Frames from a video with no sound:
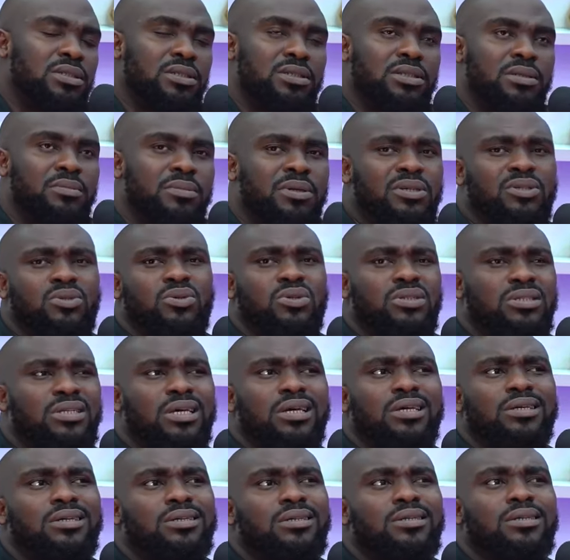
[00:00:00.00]
The person was
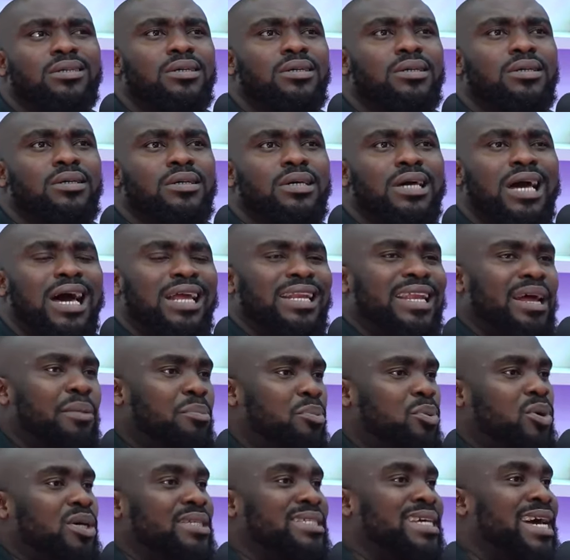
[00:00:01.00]
like, at that
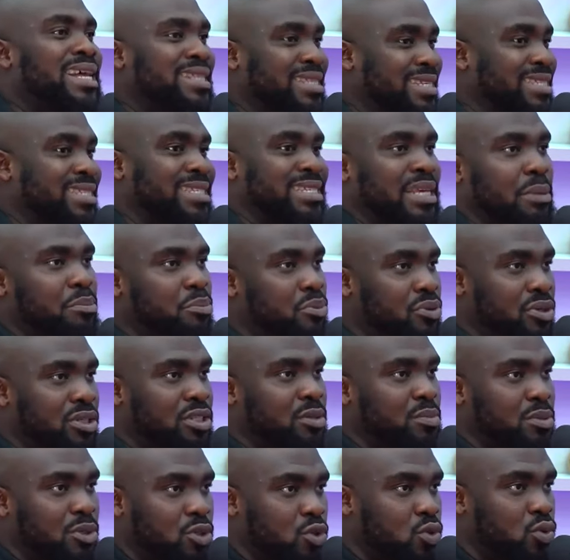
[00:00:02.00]
point, I had to separate
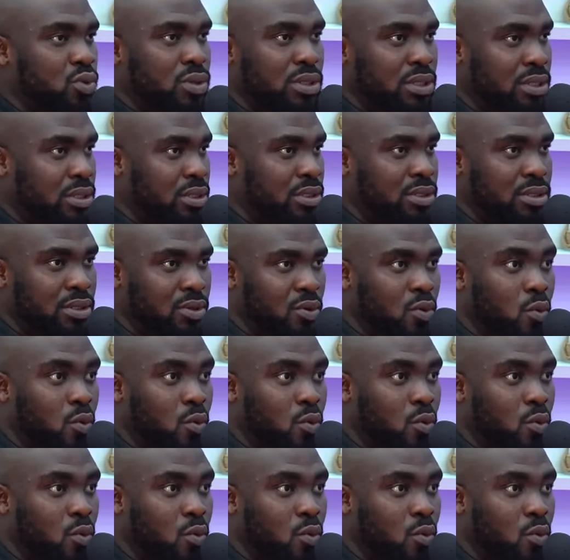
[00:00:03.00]
between yeah.